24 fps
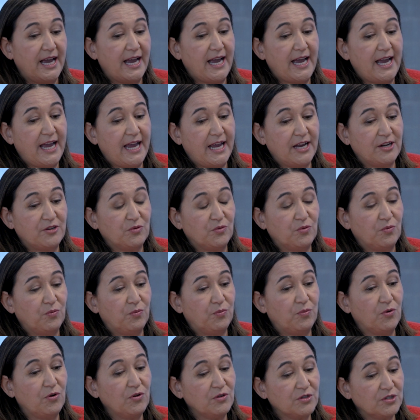and
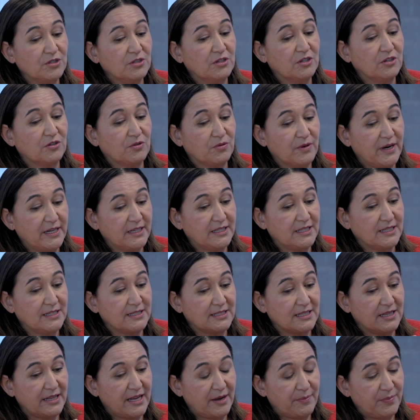what
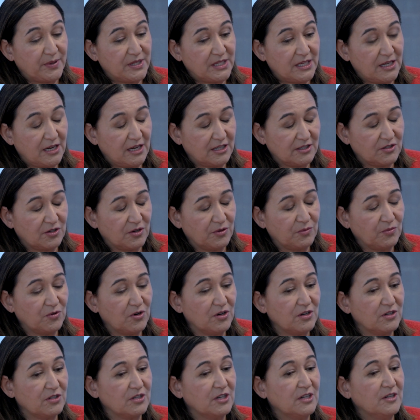creditors in that,
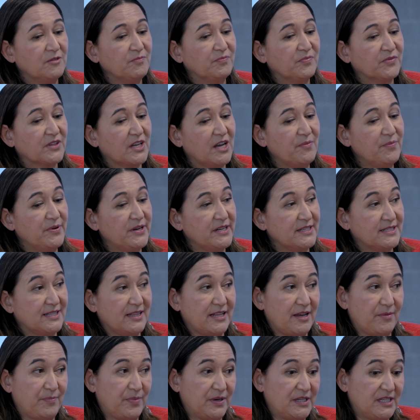what companies in
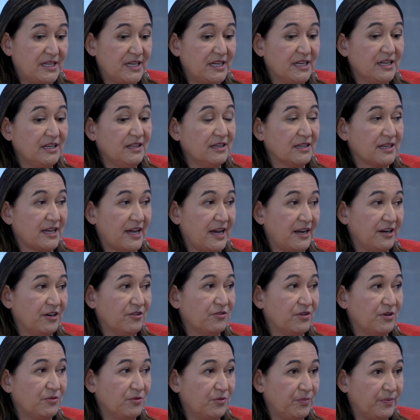that particular
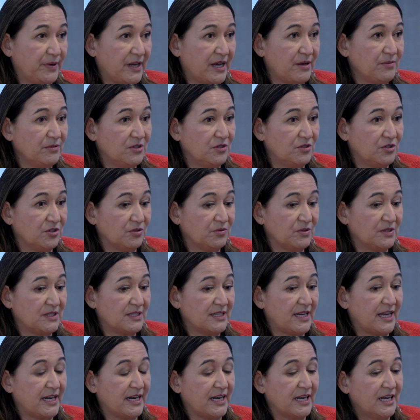category will be able to do is
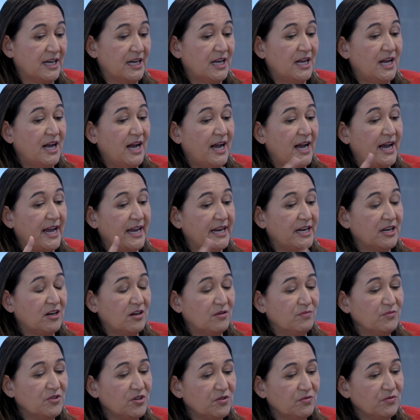say, hey,
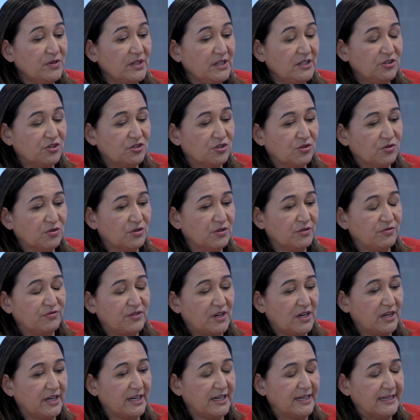I'm not really sure if
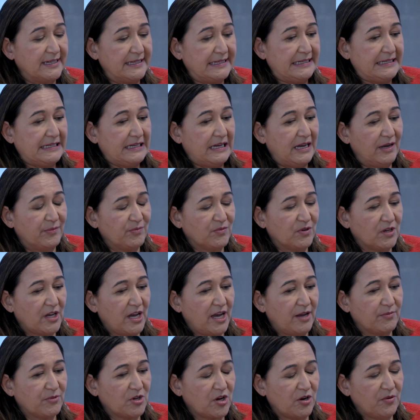I am
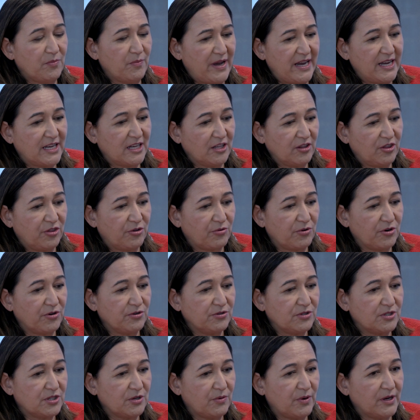going to make it through,
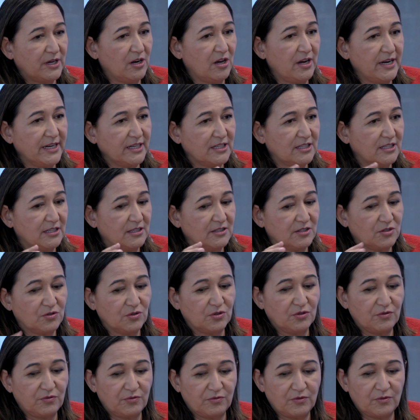so I'd like to sort
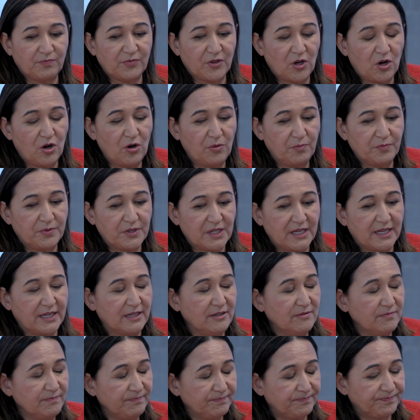of opt
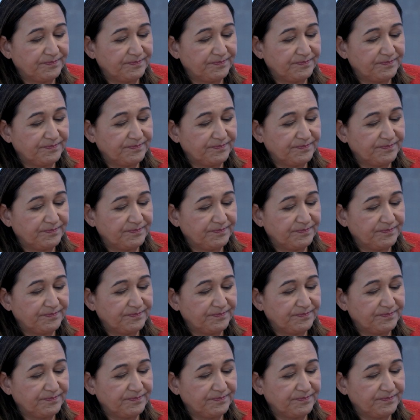in